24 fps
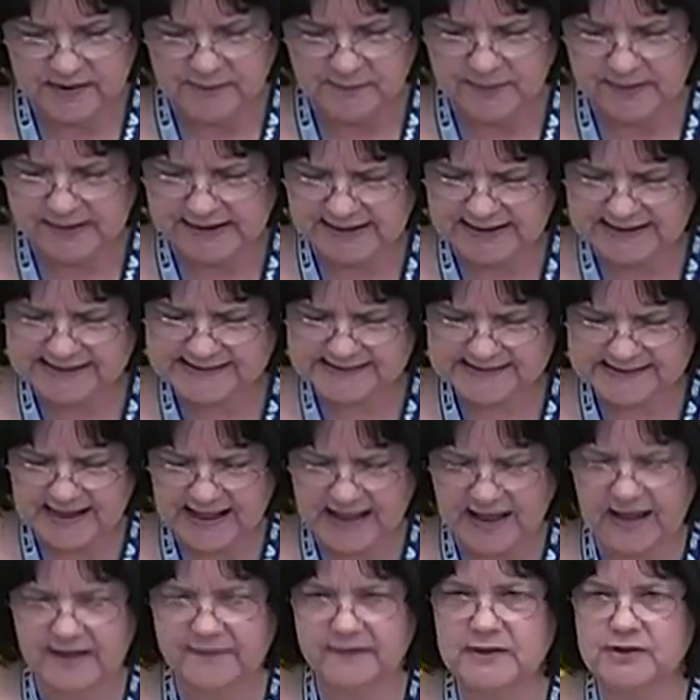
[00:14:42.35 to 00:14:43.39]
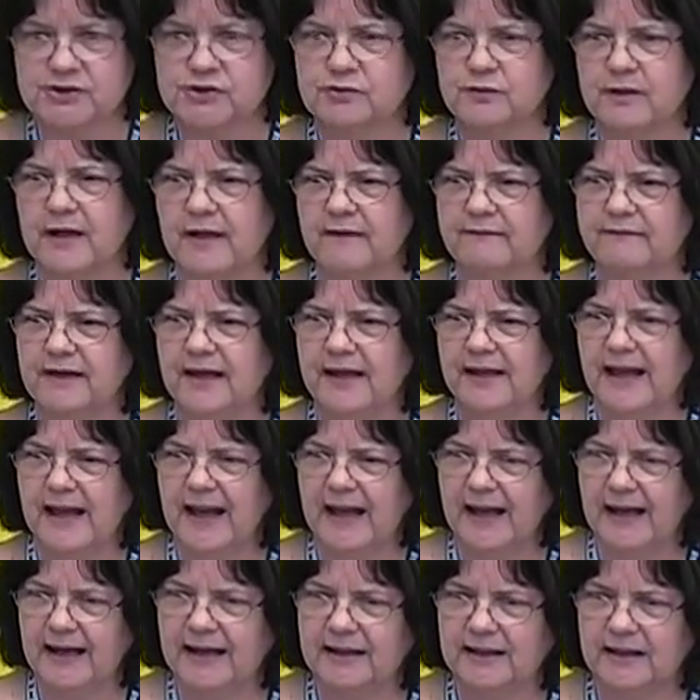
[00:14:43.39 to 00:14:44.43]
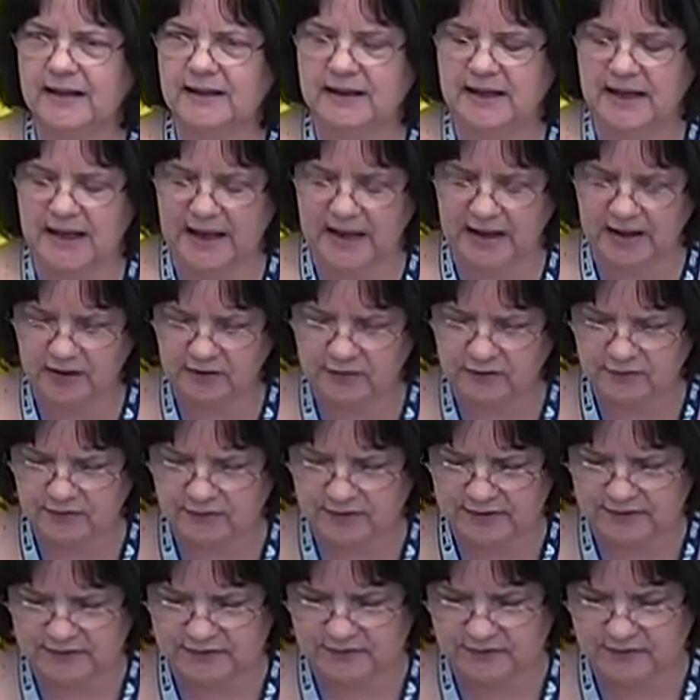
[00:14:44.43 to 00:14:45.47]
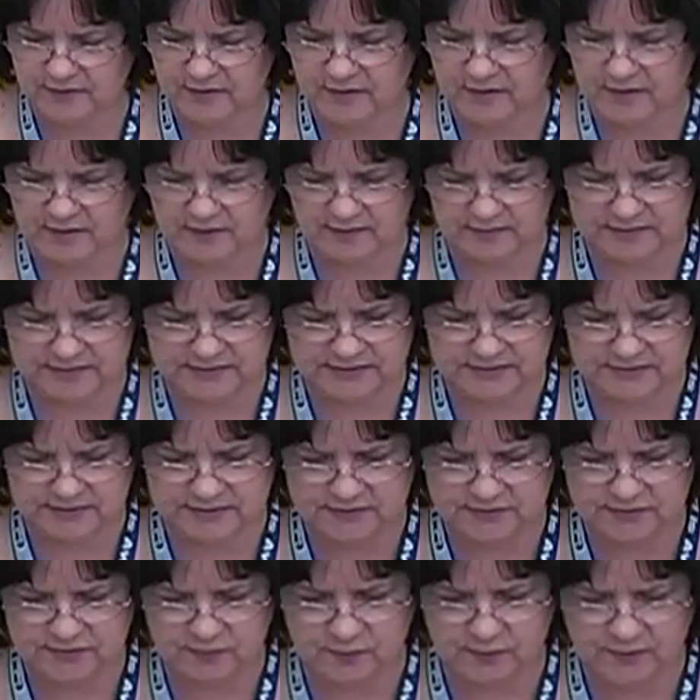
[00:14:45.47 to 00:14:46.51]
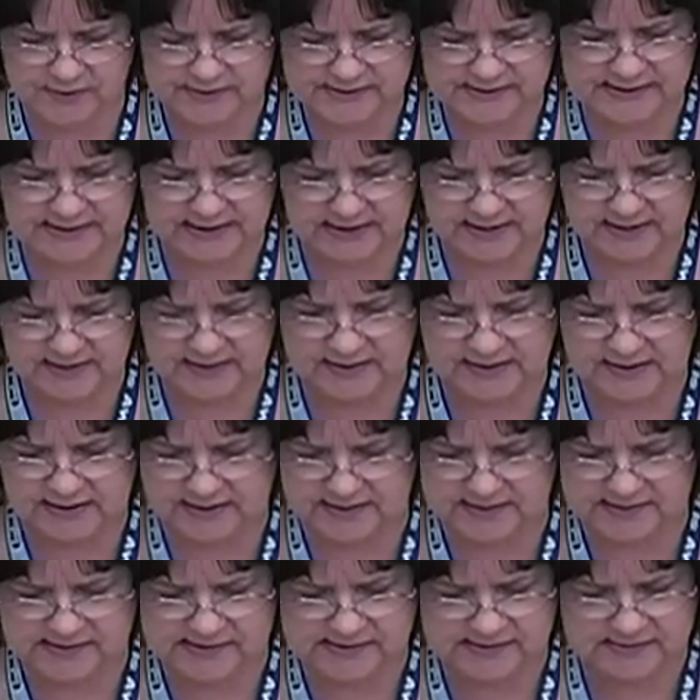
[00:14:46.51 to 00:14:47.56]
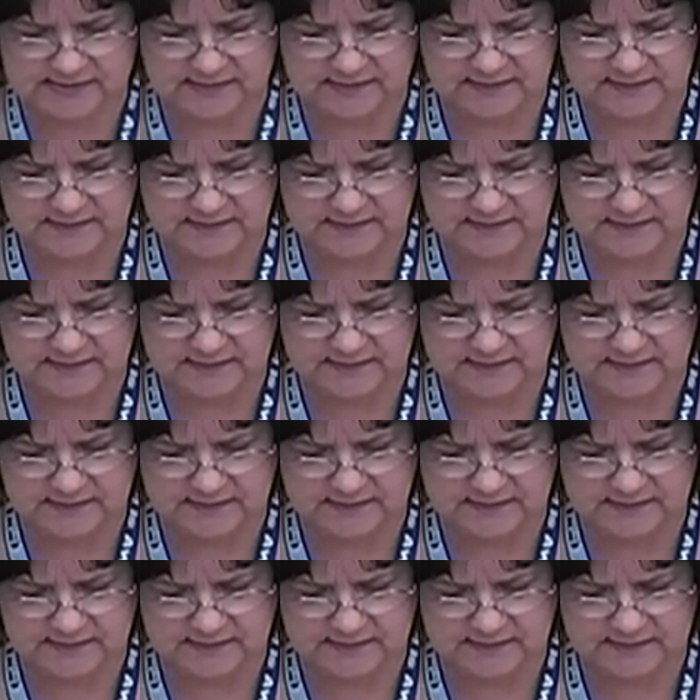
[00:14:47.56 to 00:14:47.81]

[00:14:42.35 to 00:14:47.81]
But he's sad that you have that hate and anger in your heart towards the Indians.